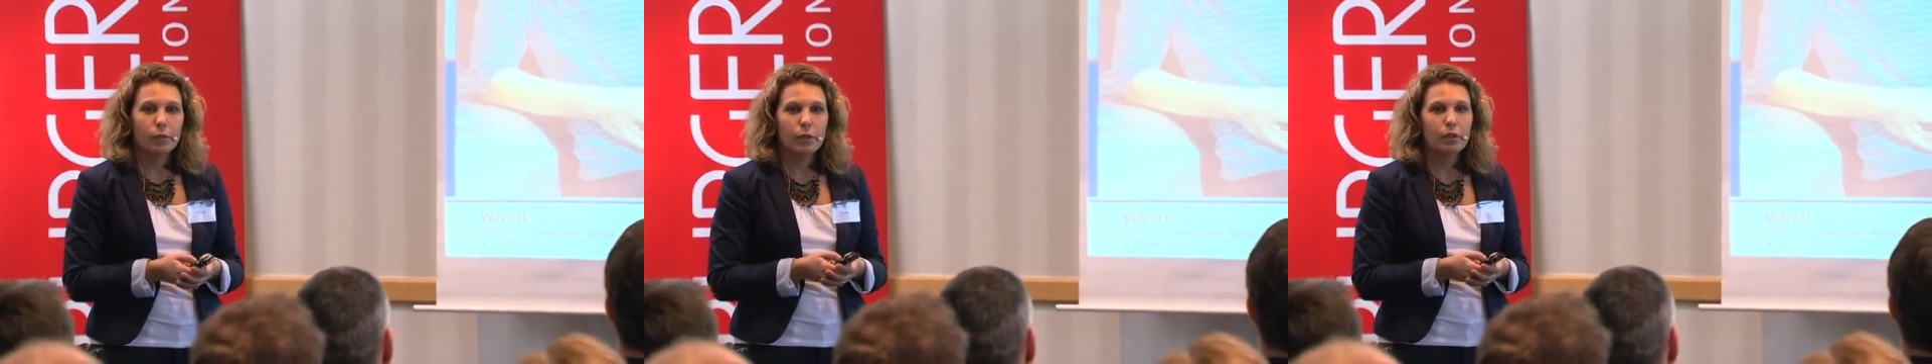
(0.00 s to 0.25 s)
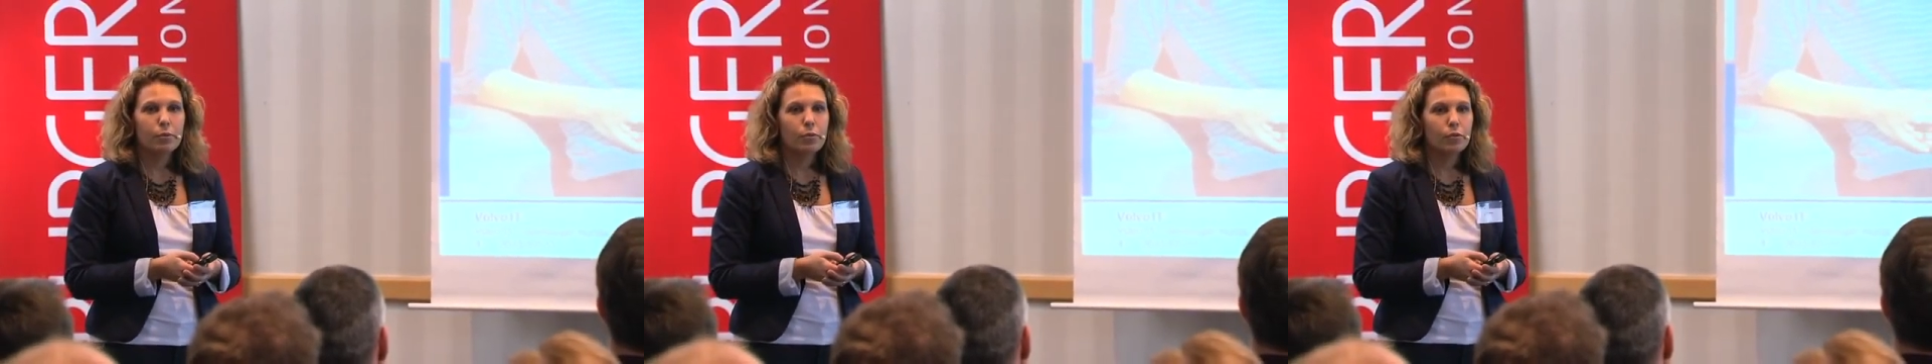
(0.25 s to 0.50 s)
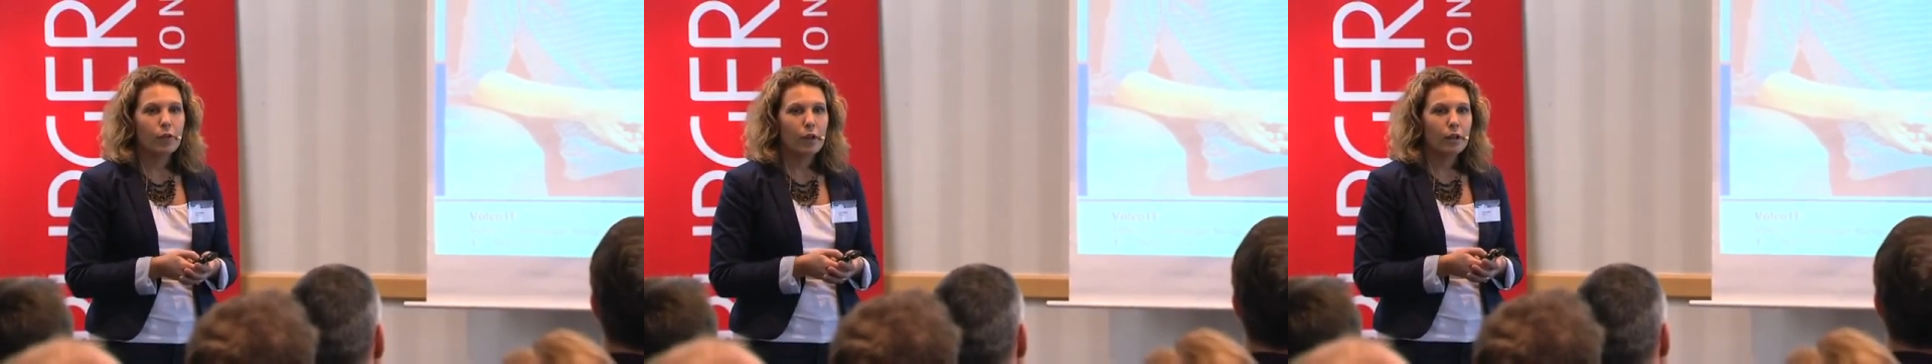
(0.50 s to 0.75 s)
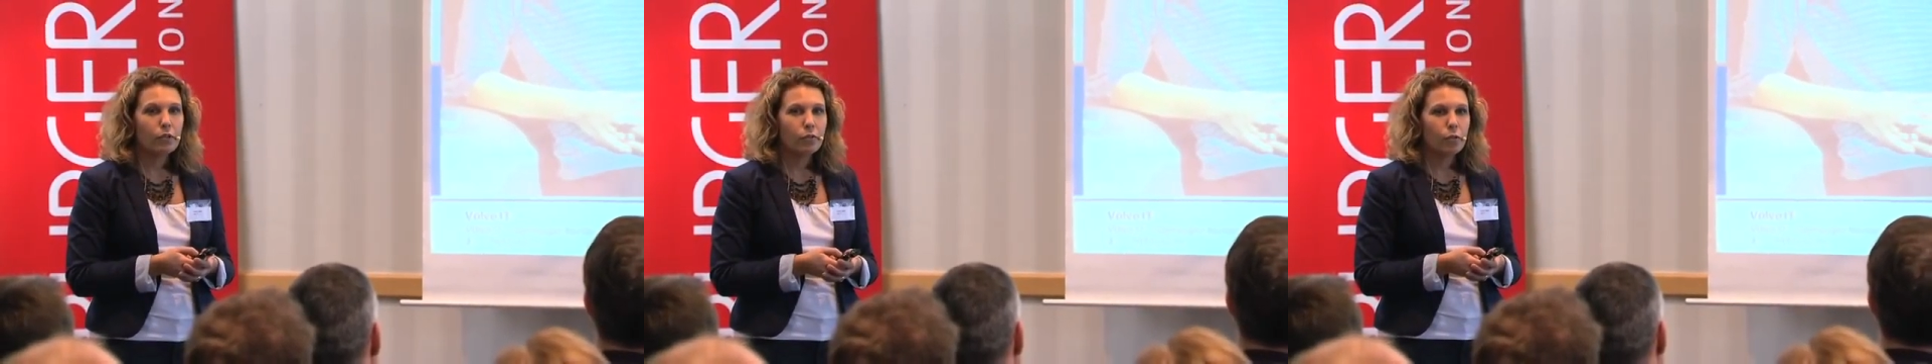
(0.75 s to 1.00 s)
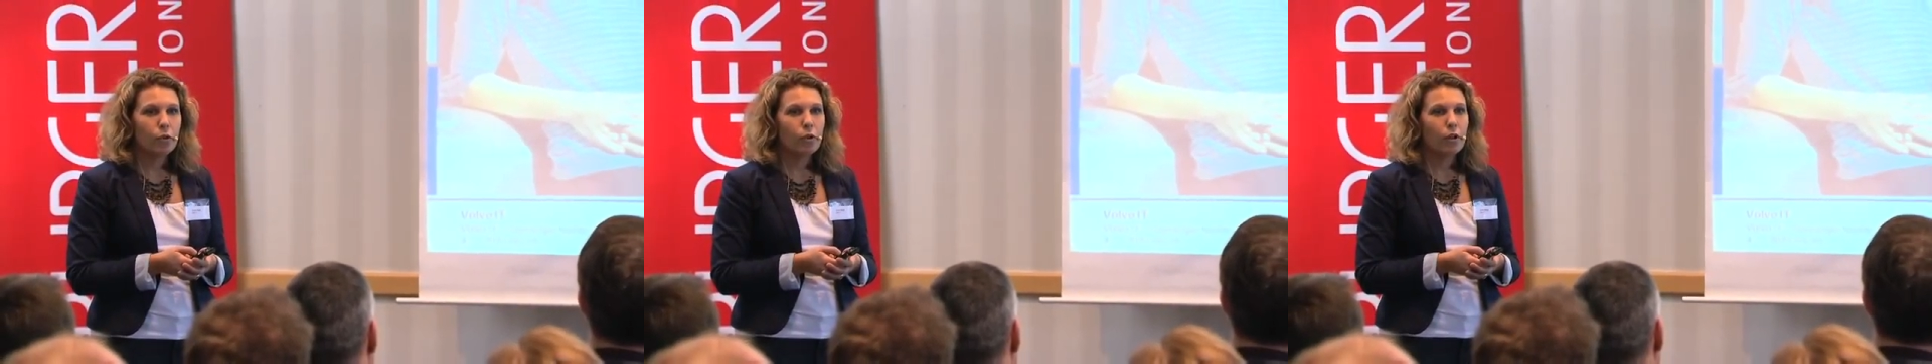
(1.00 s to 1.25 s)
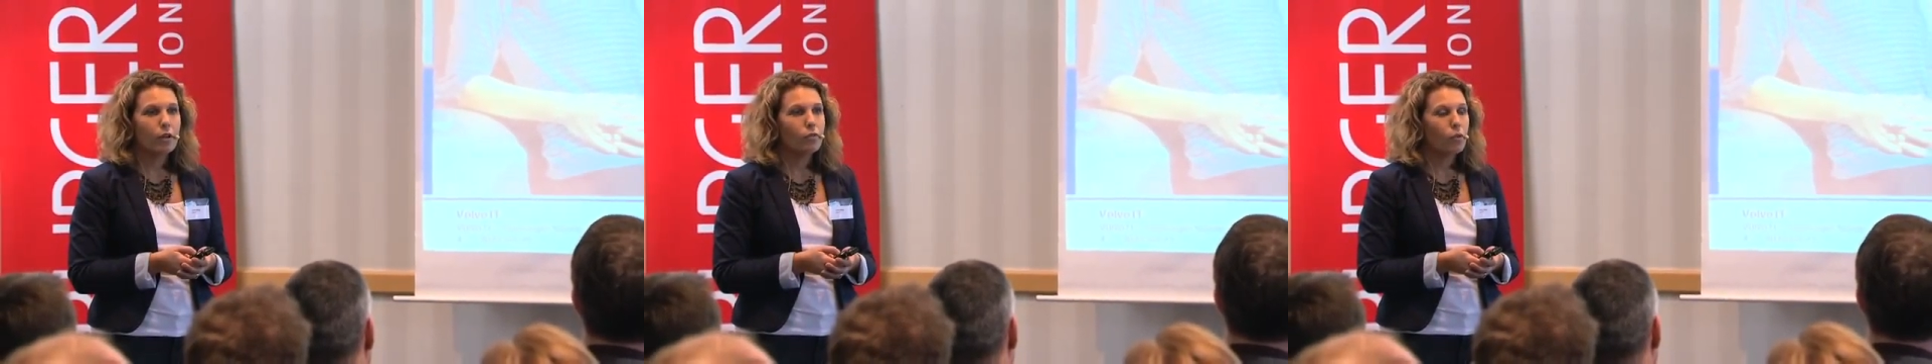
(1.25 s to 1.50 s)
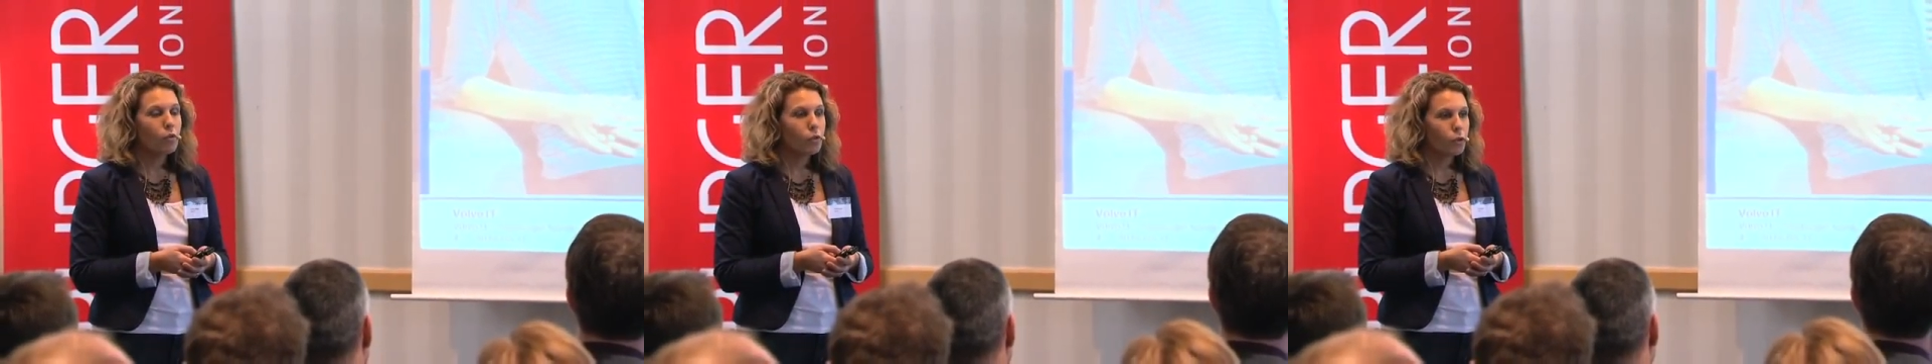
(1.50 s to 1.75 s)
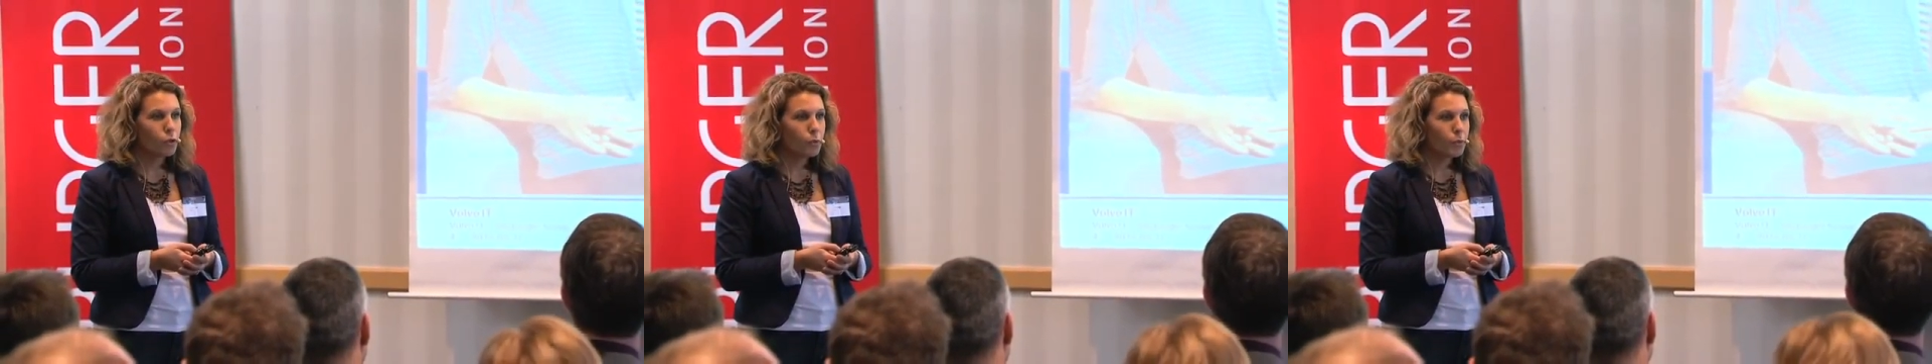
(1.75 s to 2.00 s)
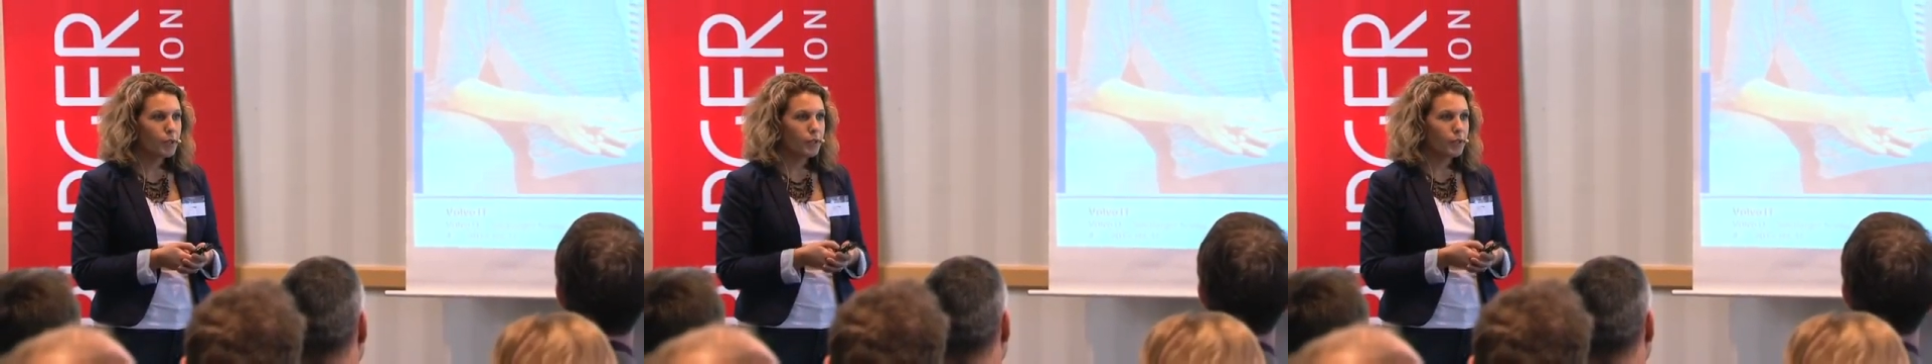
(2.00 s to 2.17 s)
we provide for Volvo Group,